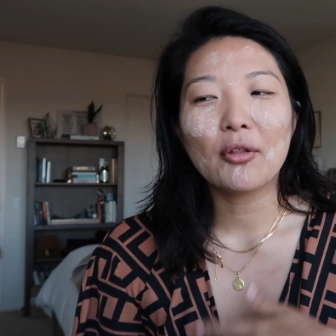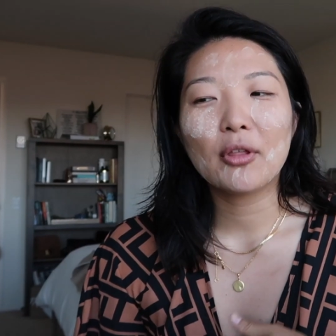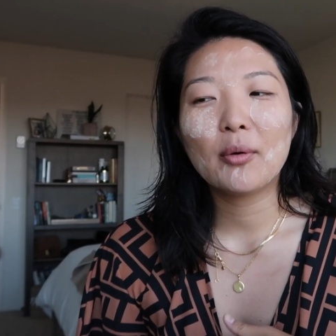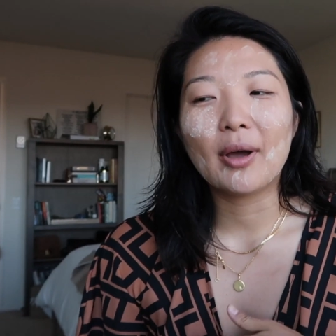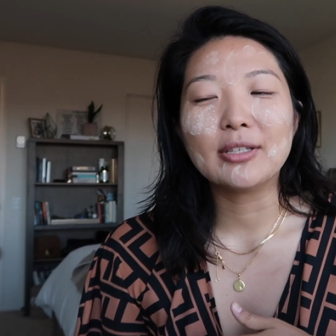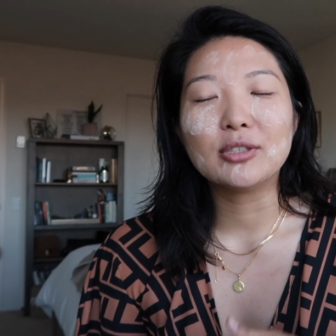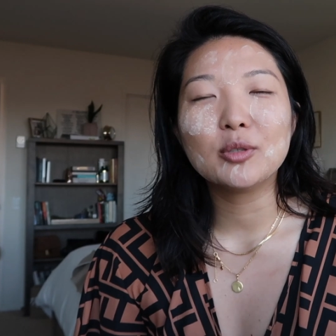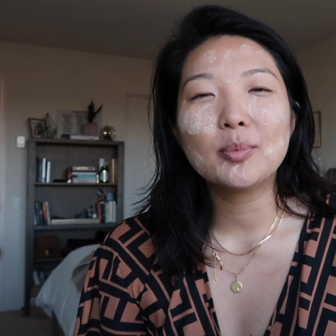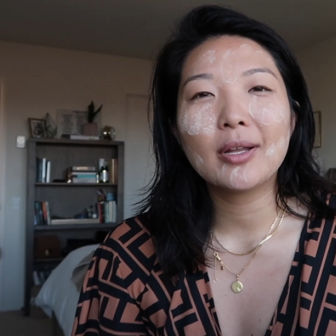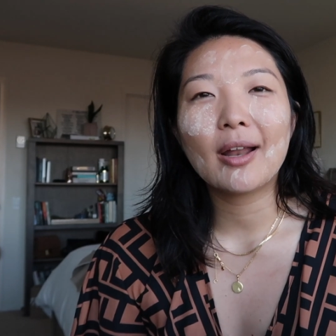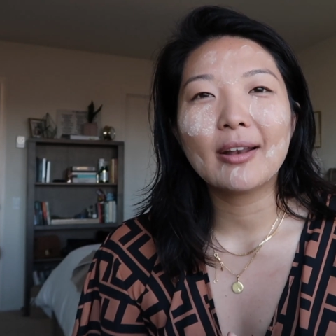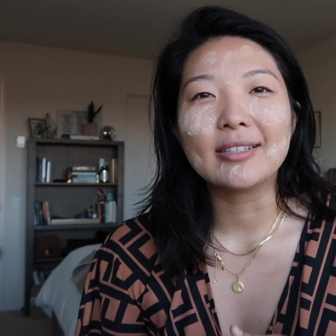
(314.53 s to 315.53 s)
Although I do
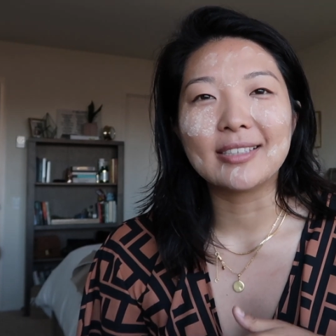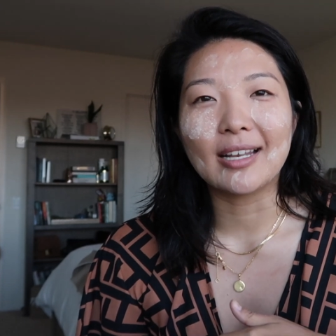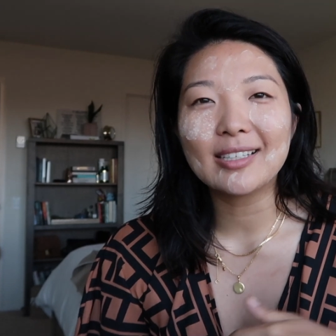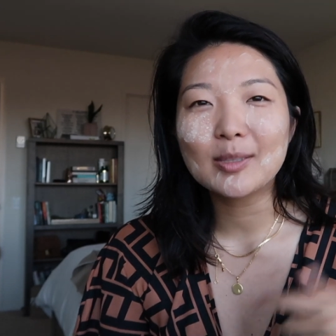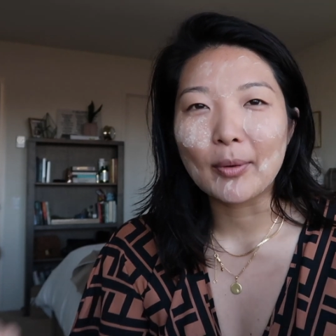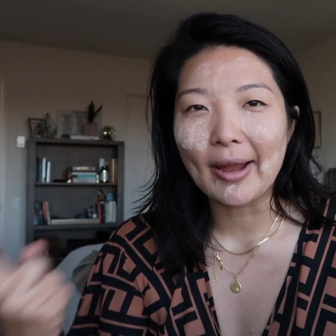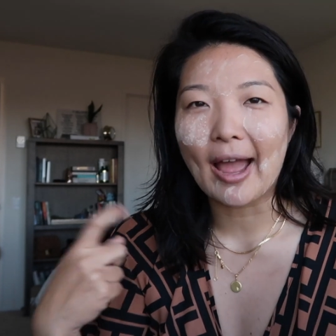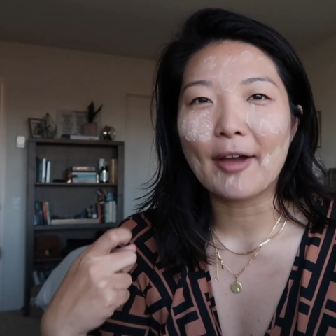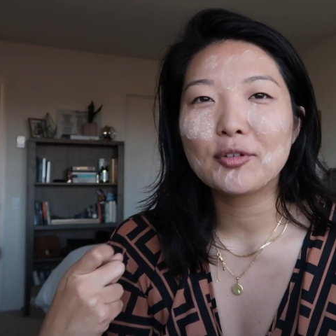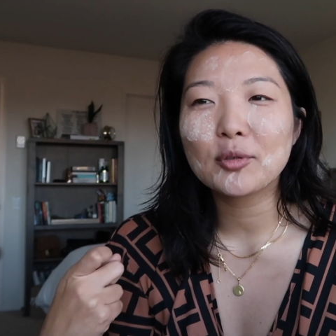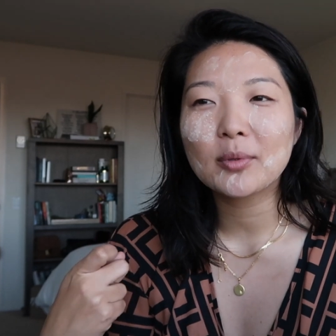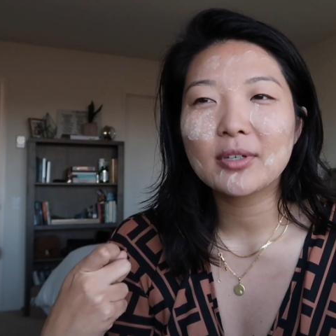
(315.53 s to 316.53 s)
put on a setting spray
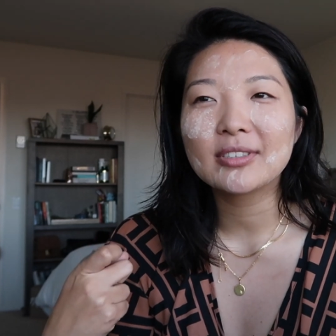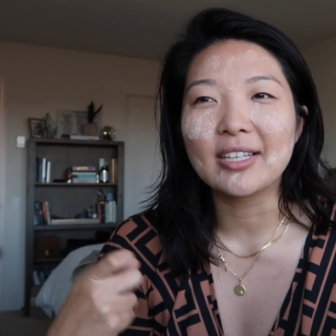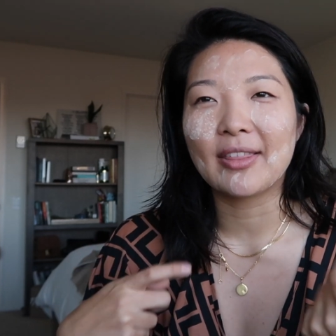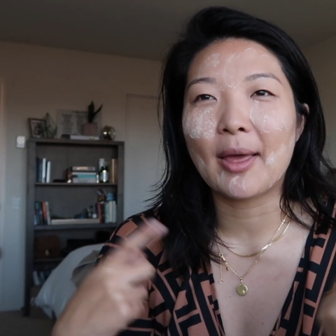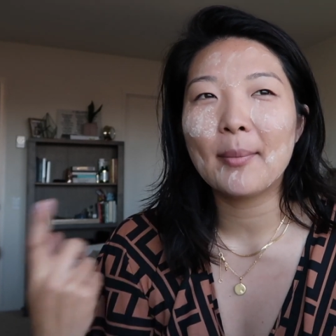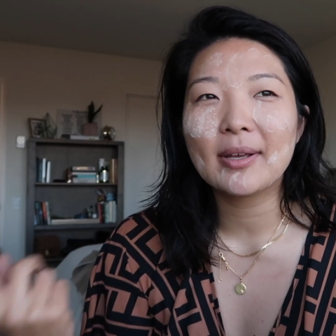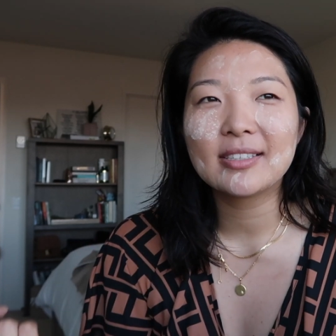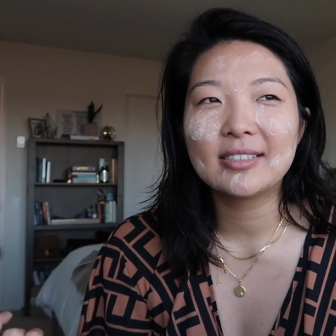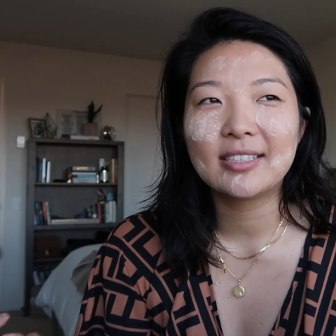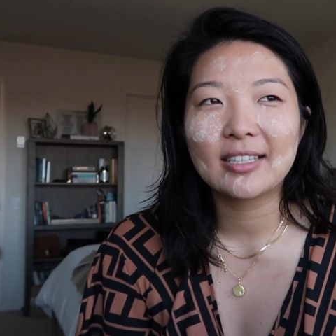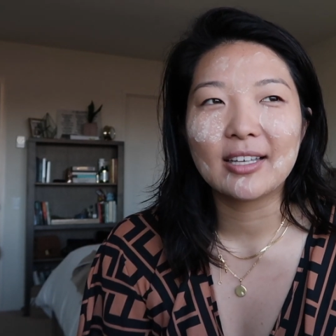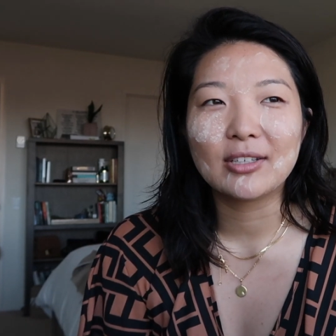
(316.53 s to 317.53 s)
afterwards and that makes it
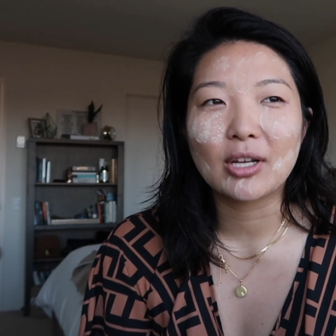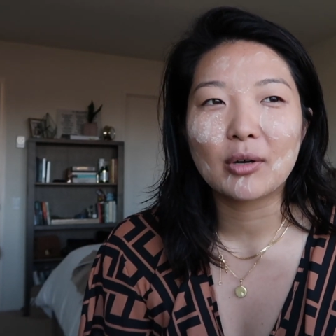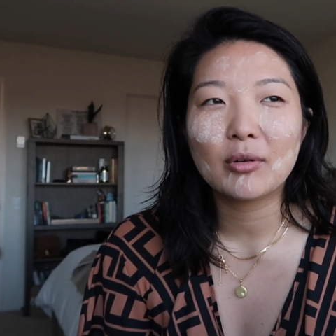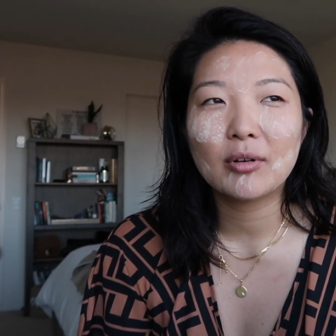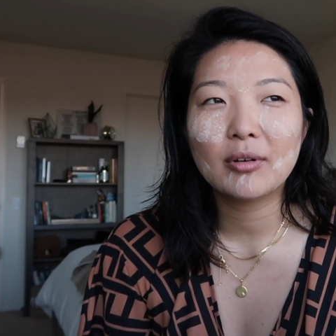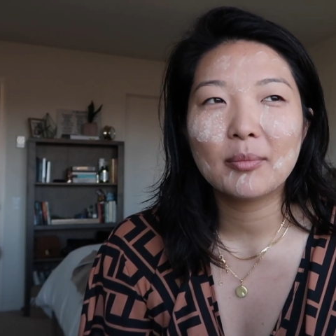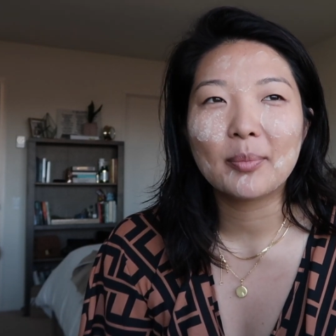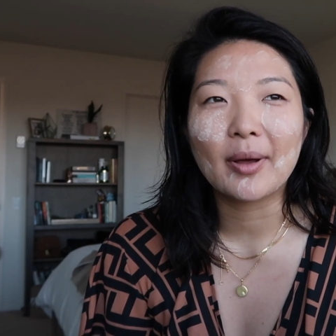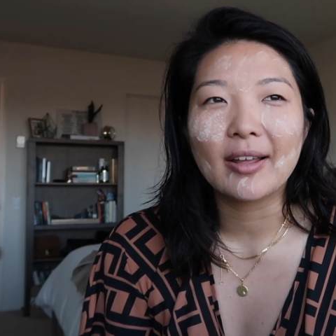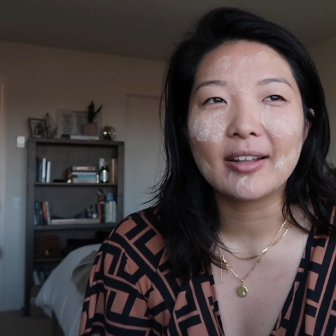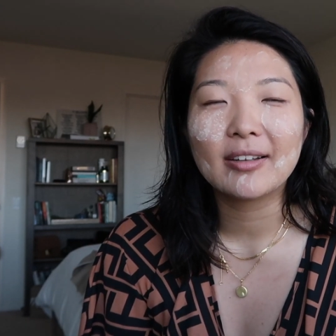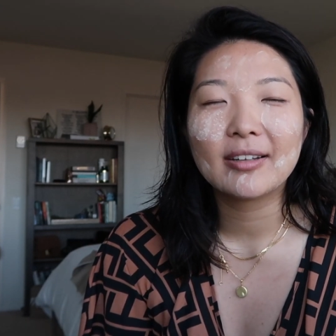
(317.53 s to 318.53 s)
sticky in general,
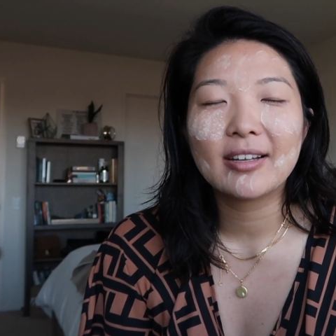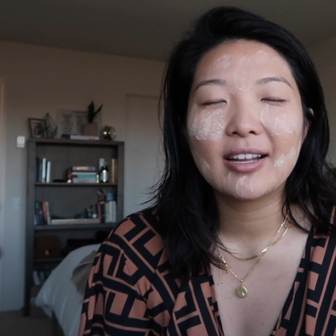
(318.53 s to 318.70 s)
but